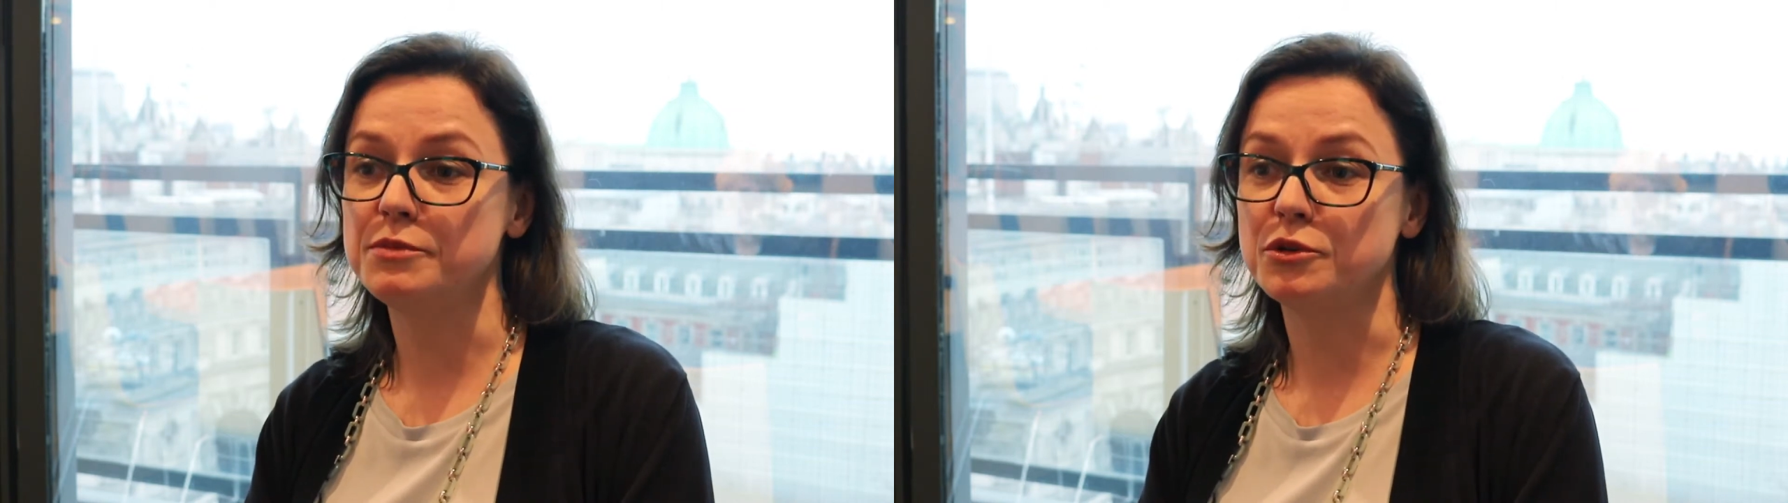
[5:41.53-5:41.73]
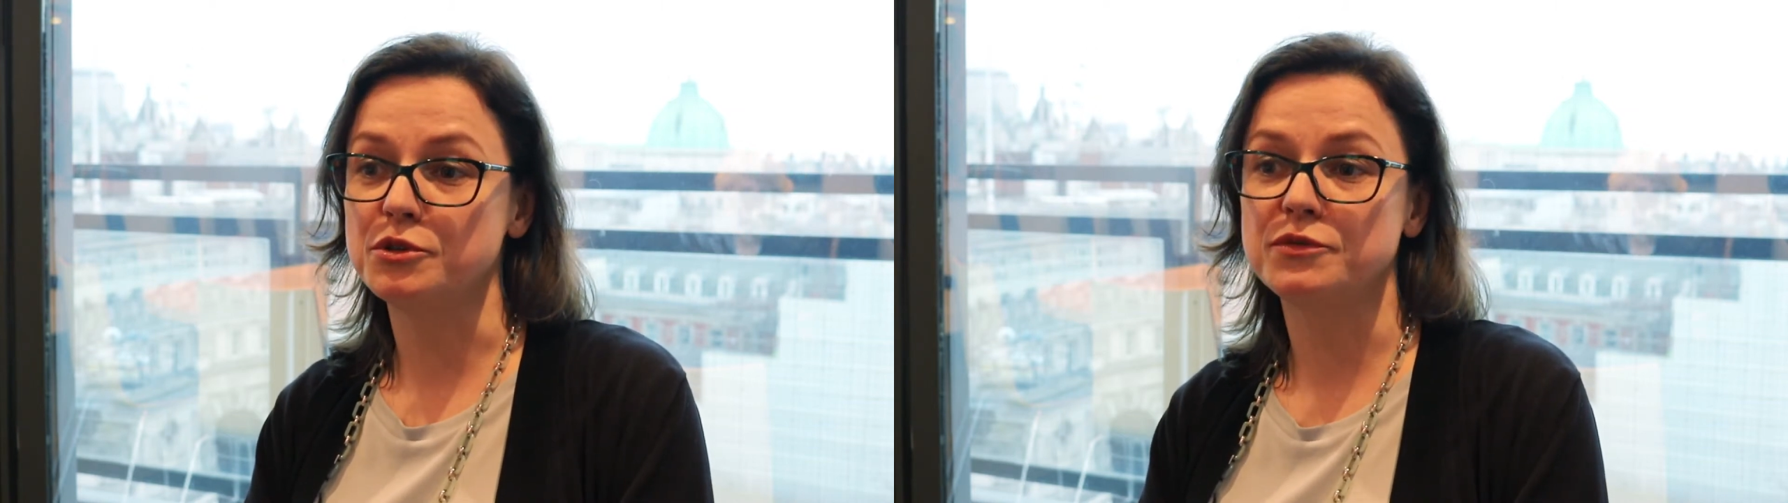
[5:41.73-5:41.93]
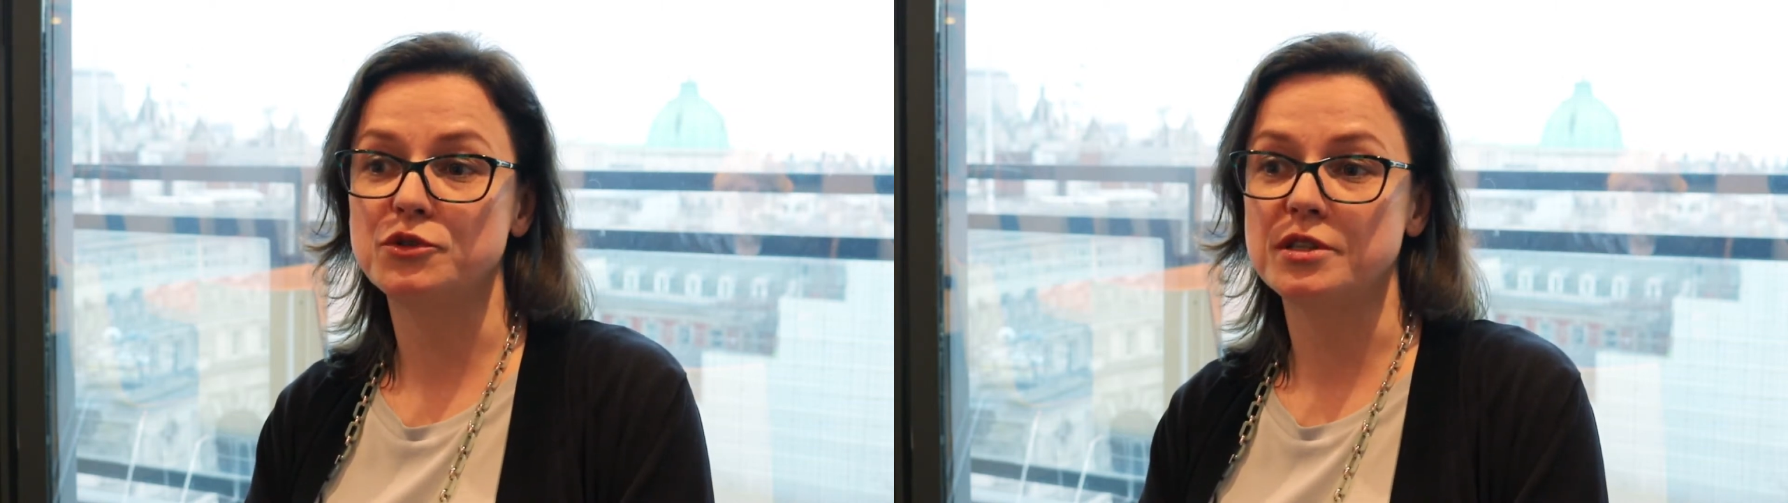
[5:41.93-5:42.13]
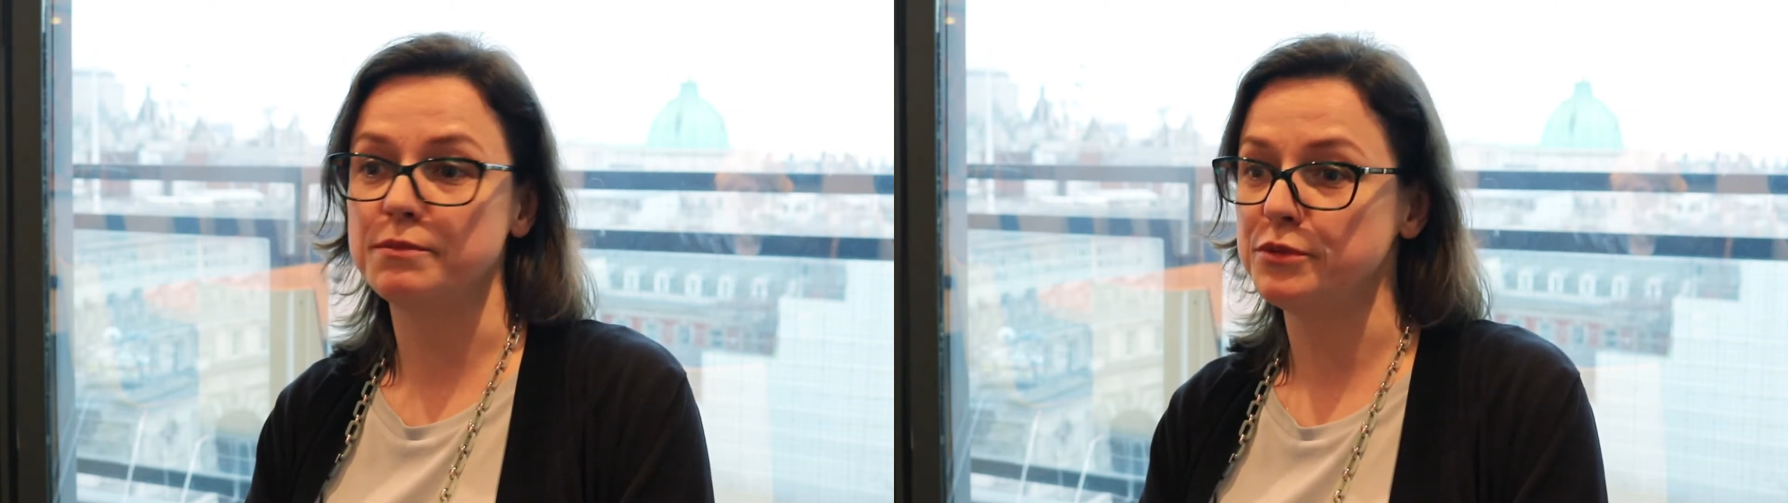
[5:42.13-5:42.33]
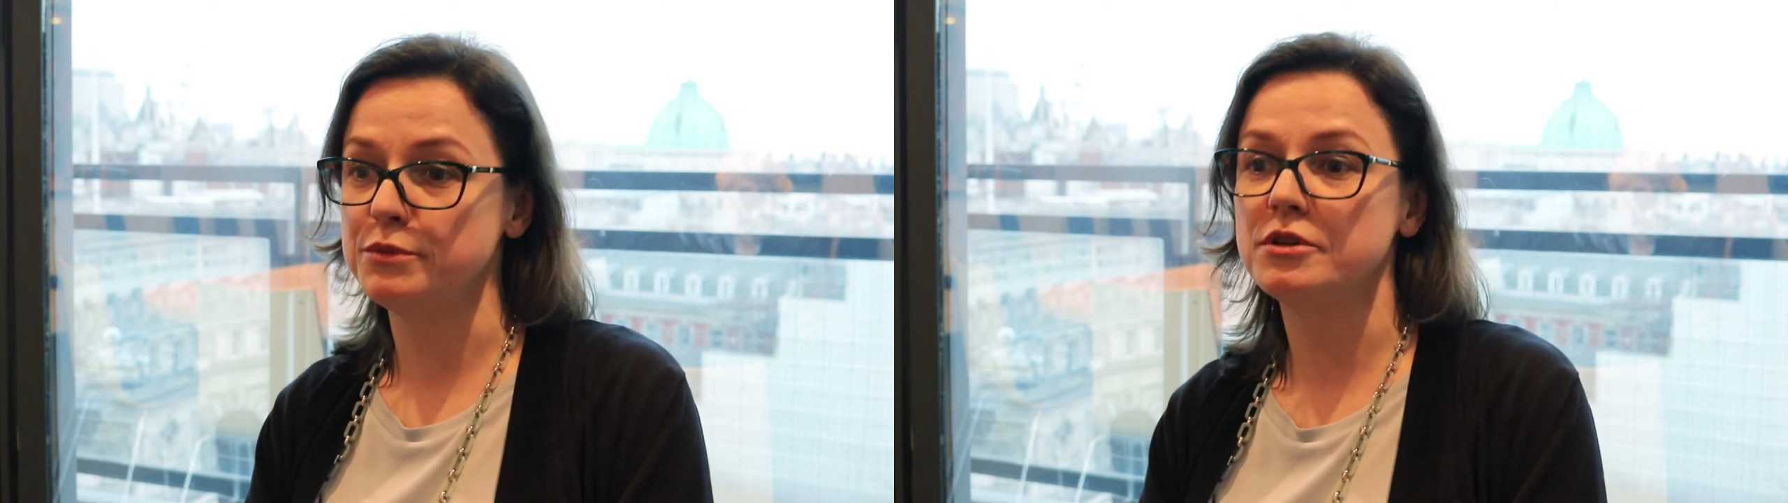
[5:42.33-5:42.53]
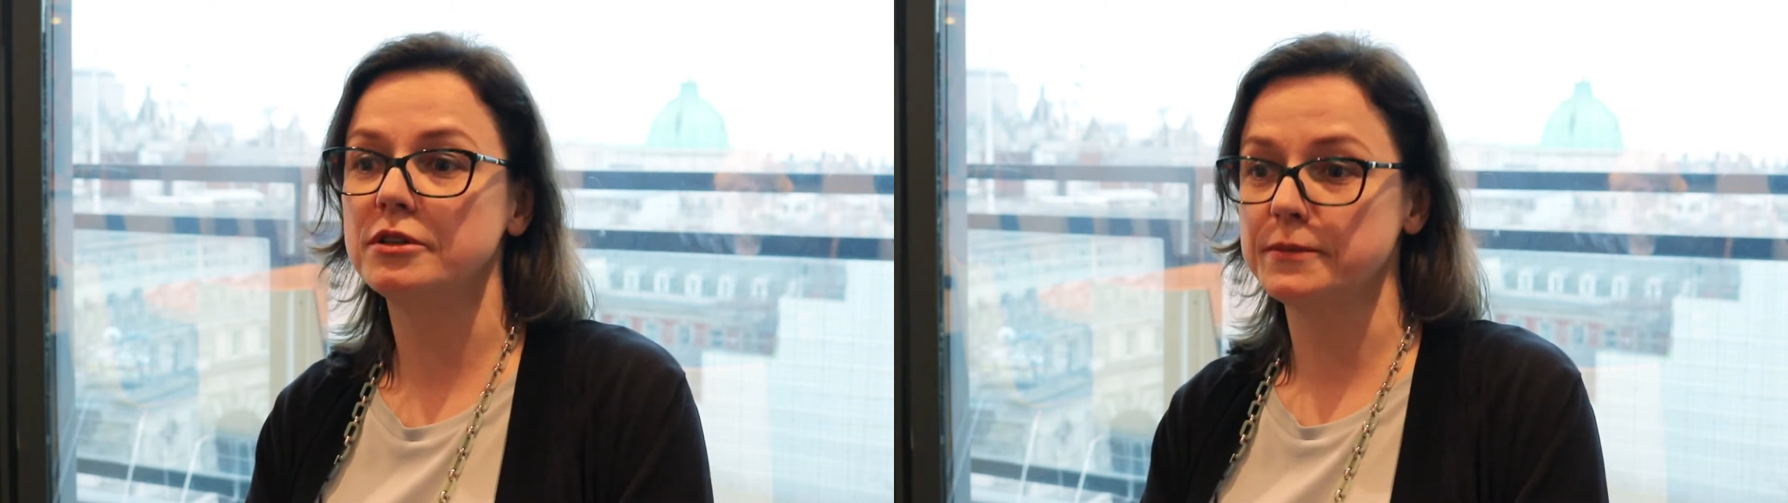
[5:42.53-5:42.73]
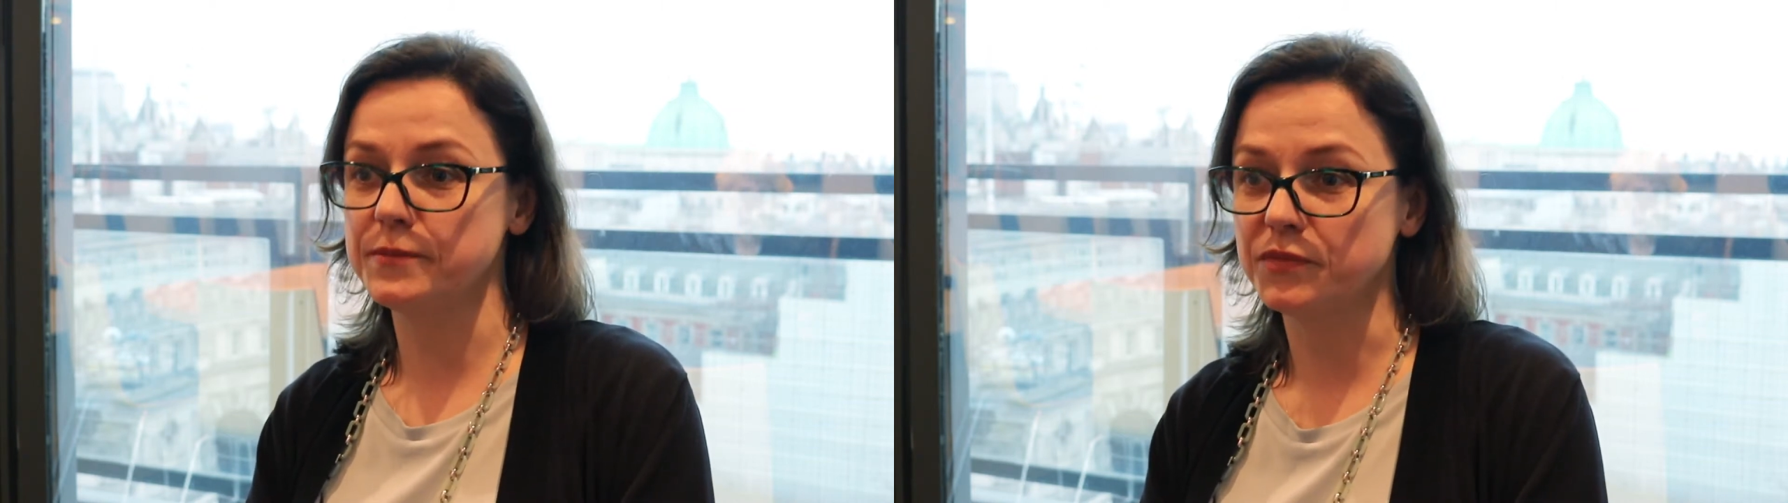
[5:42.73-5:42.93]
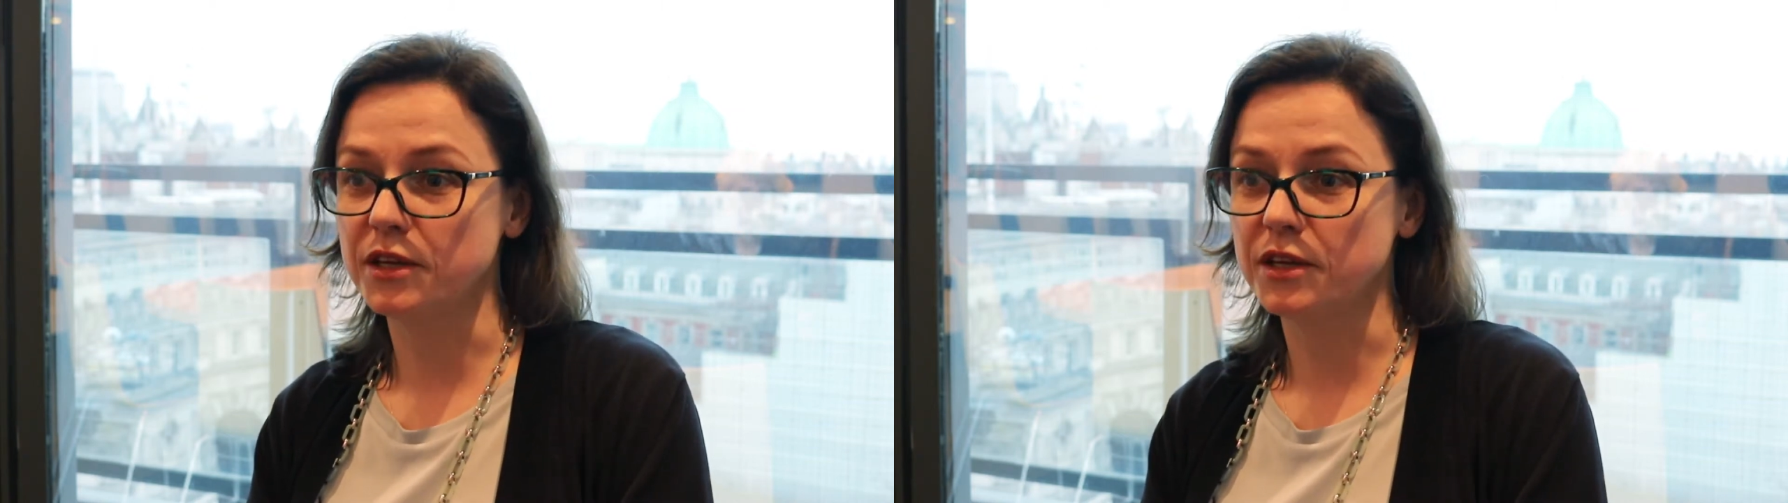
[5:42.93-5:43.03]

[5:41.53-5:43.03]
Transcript: because for some people